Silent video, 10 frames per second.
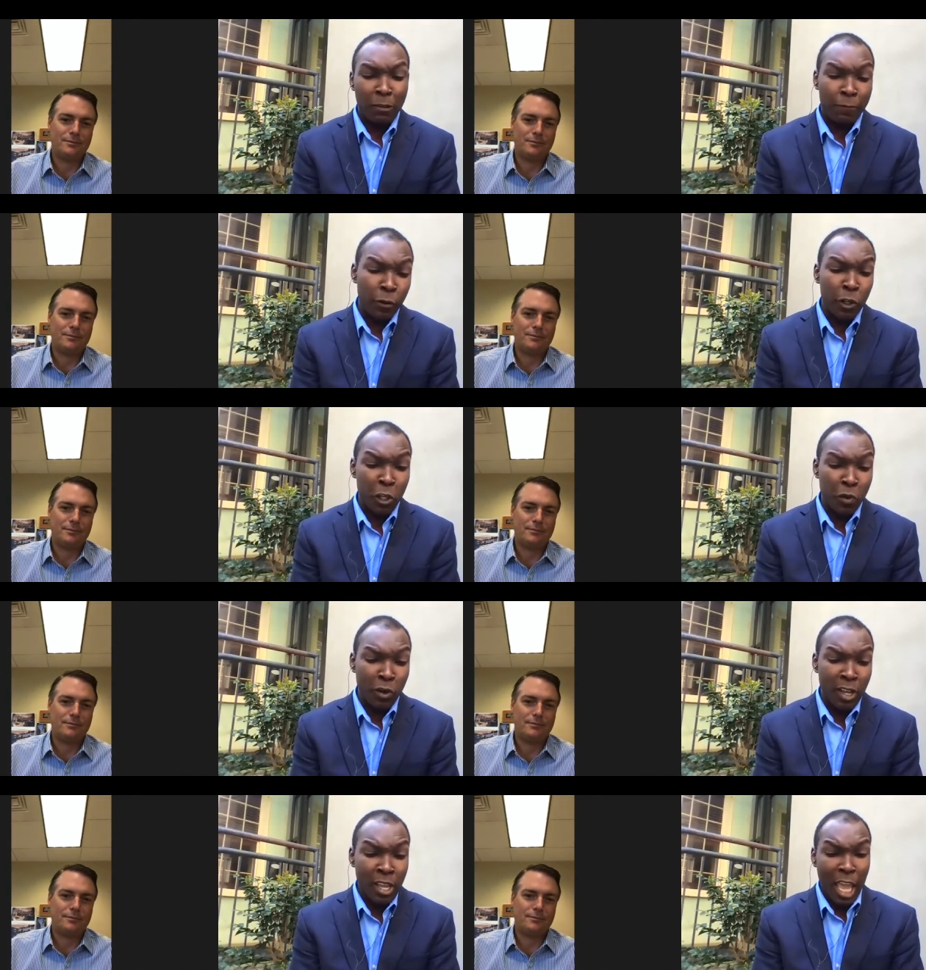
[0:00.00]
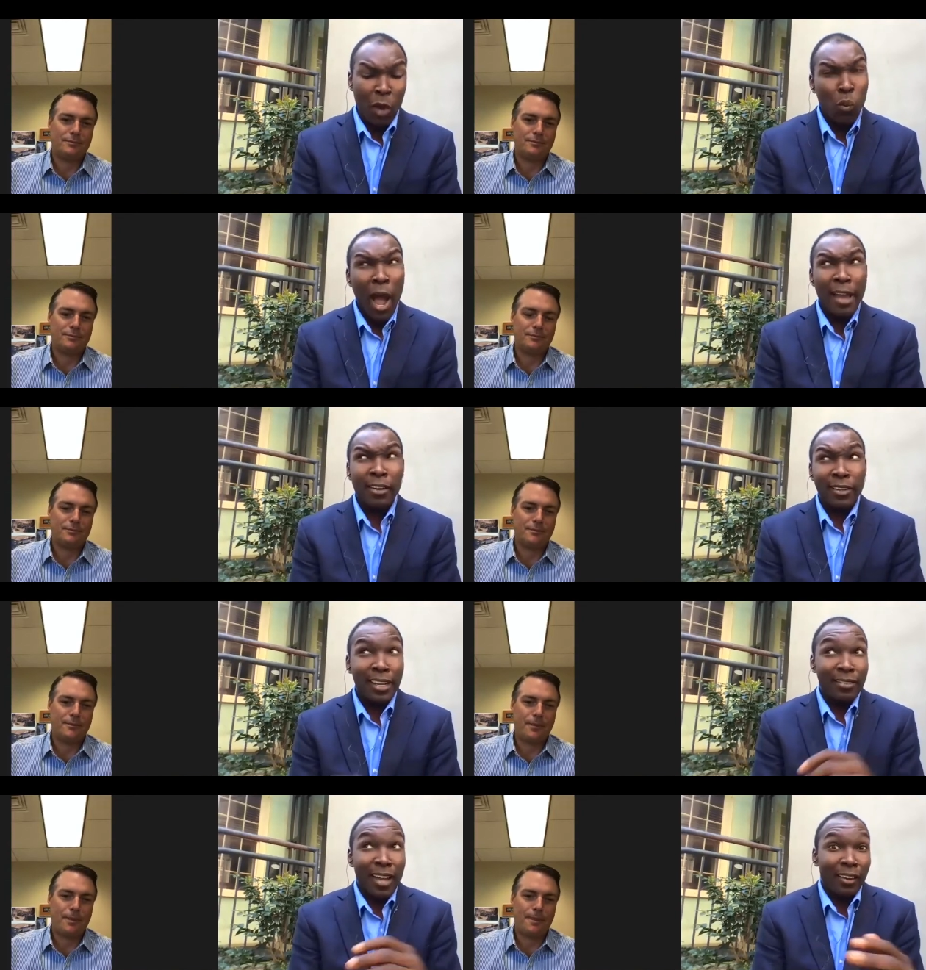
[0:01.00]
Speaker 1: before you and why
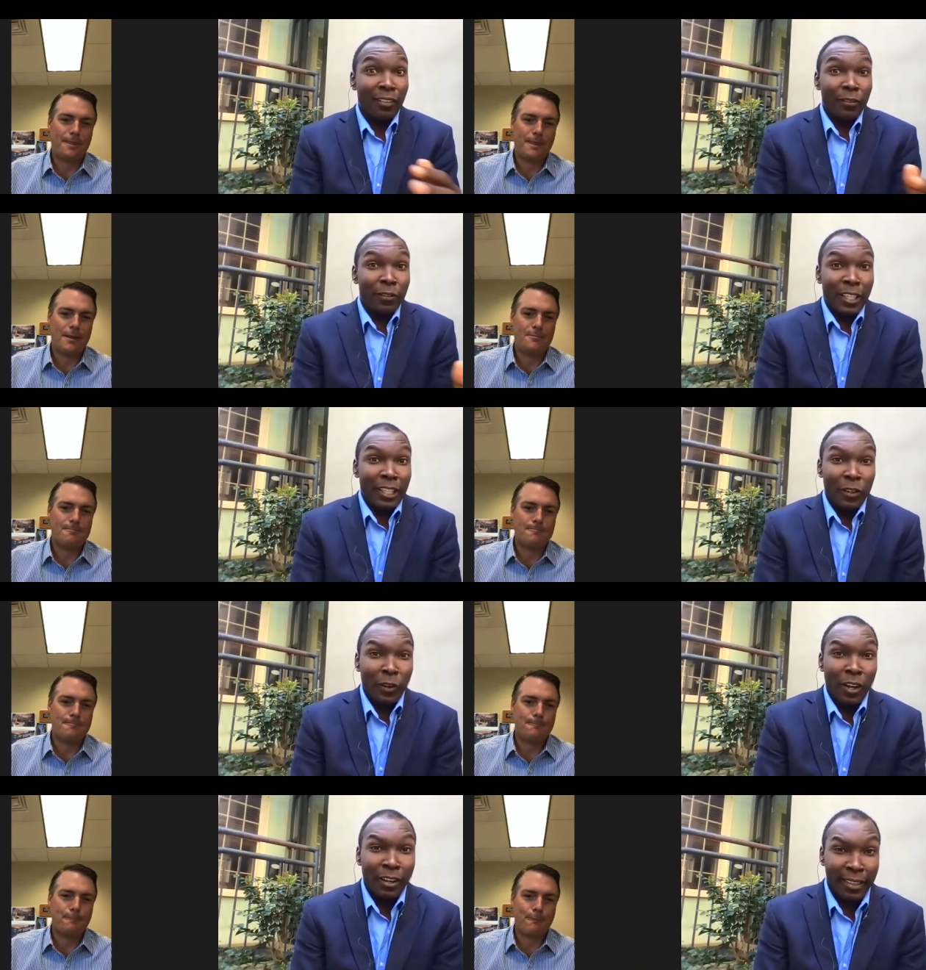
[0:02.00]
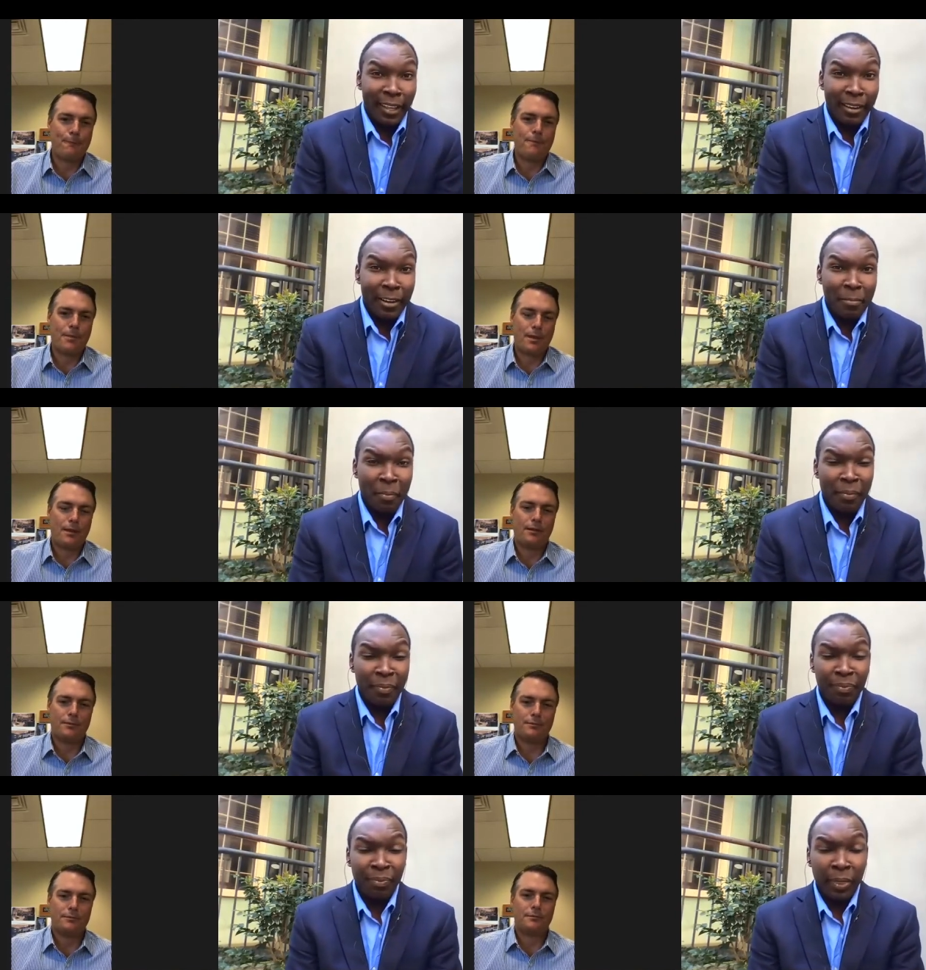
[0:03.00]
are they not really no longer there?
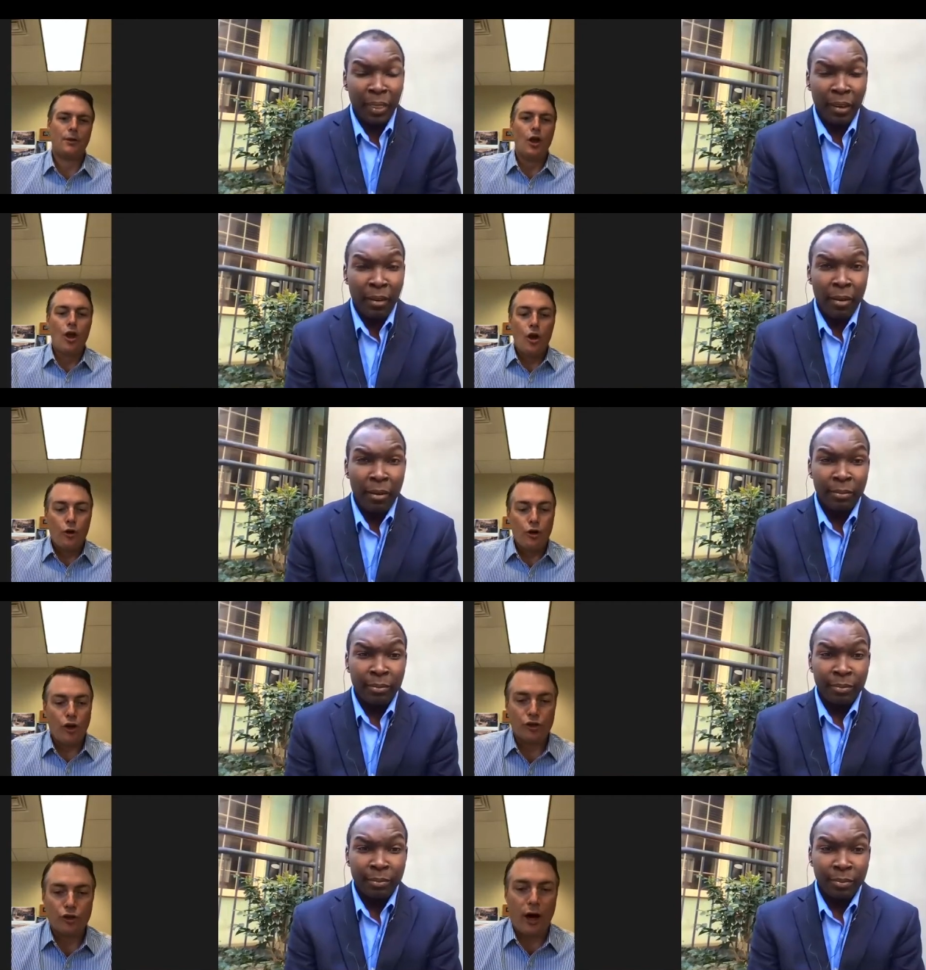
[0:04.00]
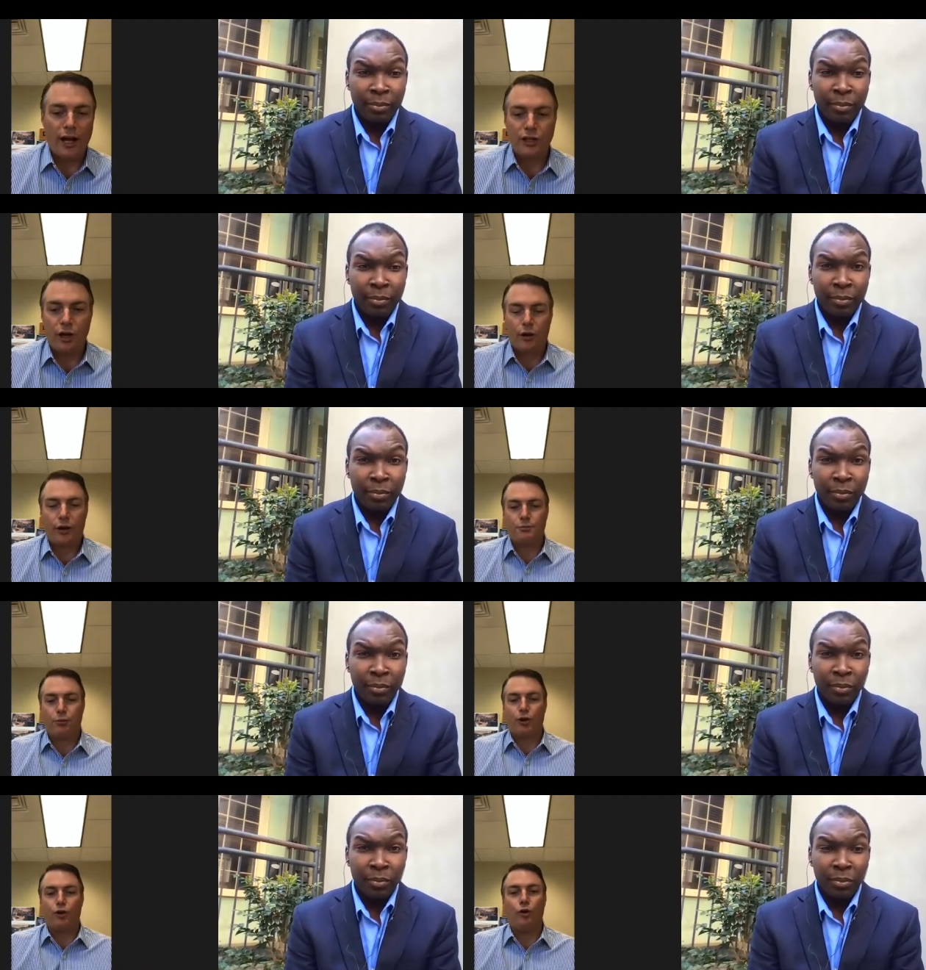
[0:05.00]
Speaker 2: You know, so actually, our, it's
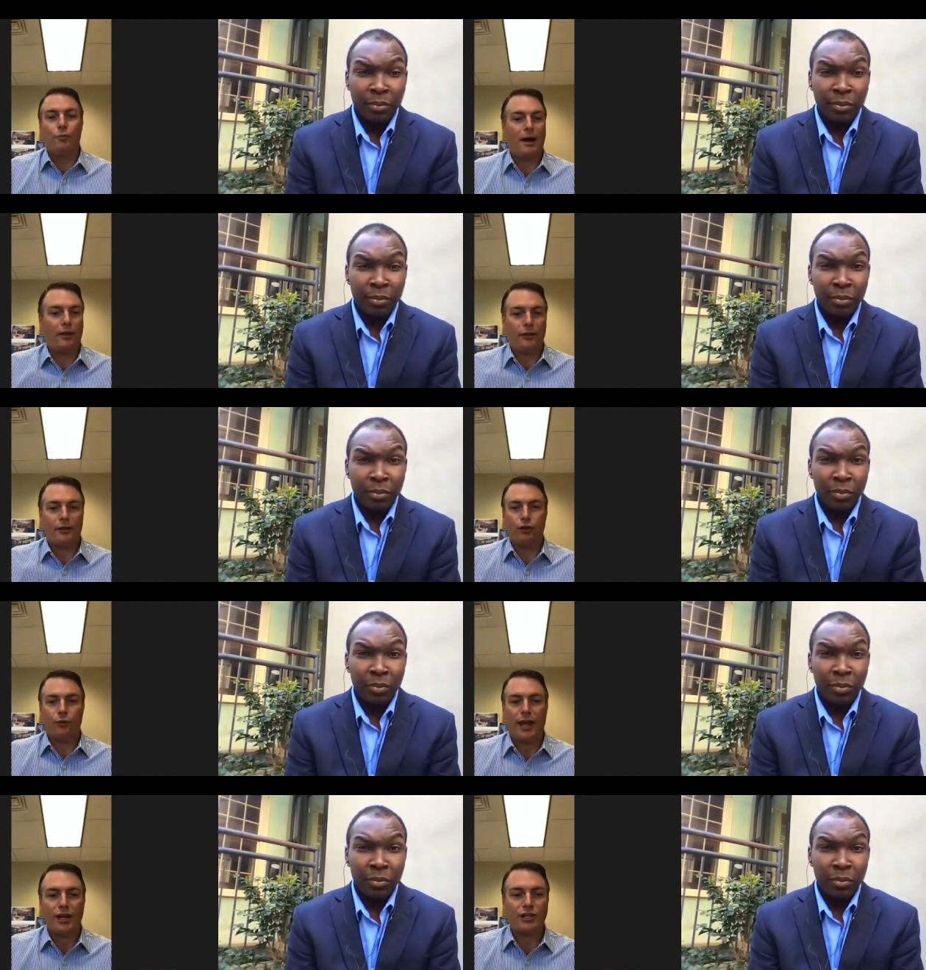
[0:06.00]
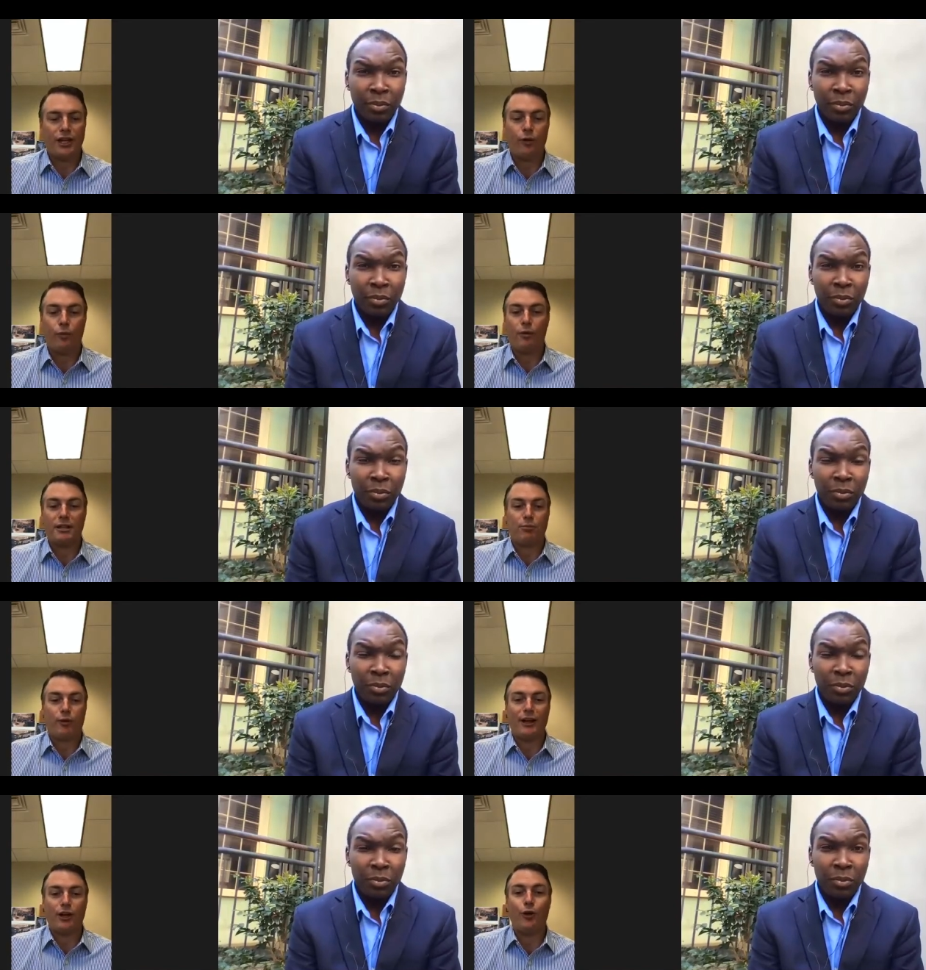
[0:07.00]
pretty cool about this location here where it's
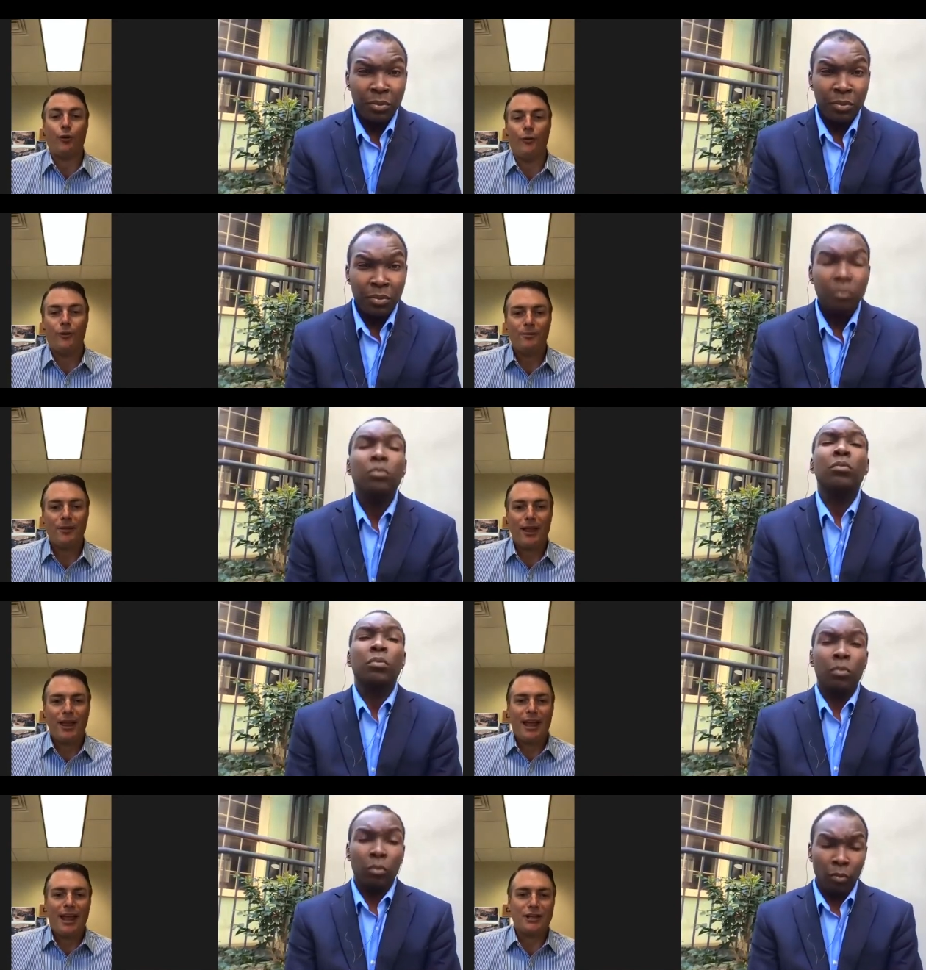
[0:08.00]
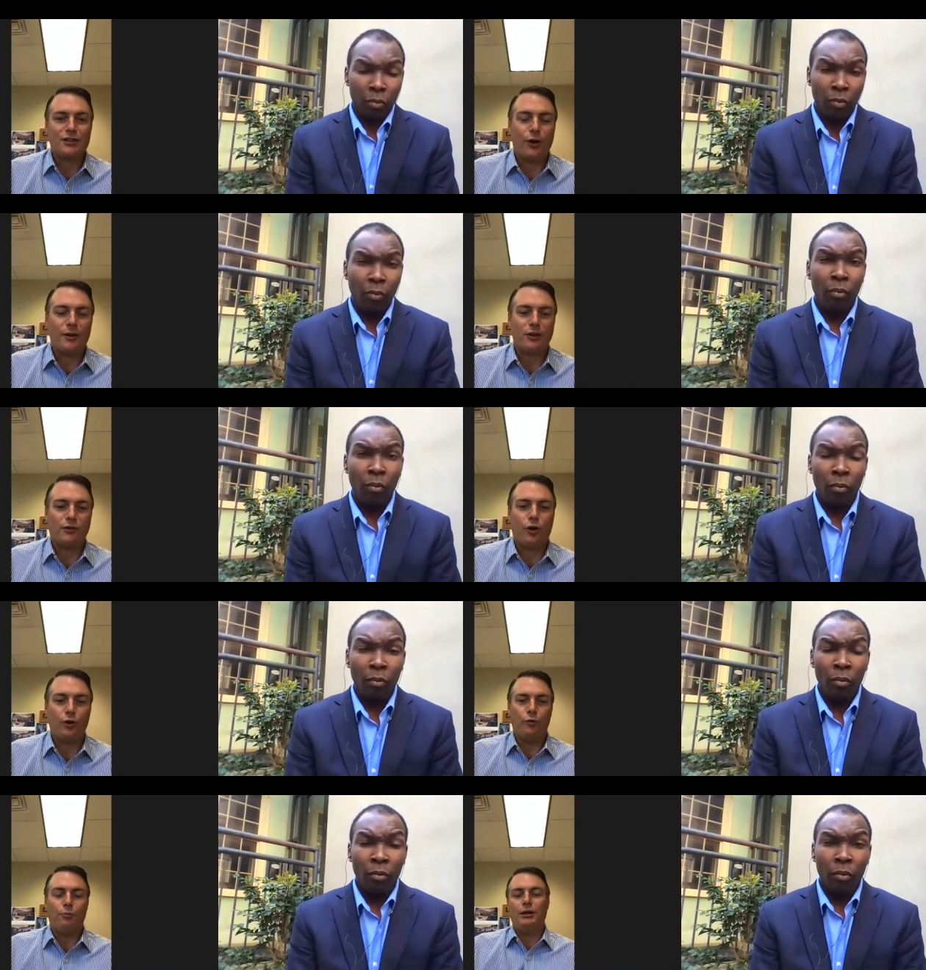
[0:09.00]
brand new. Mm. And so it's a
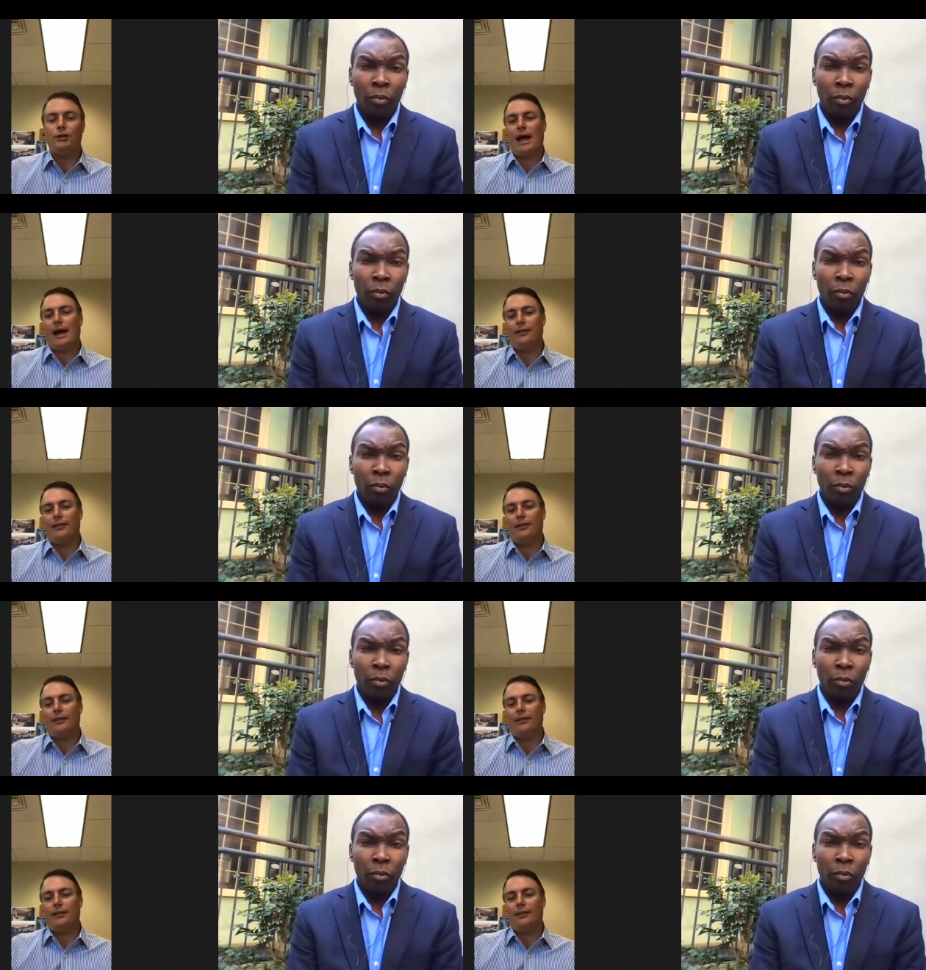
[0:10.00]
total build out.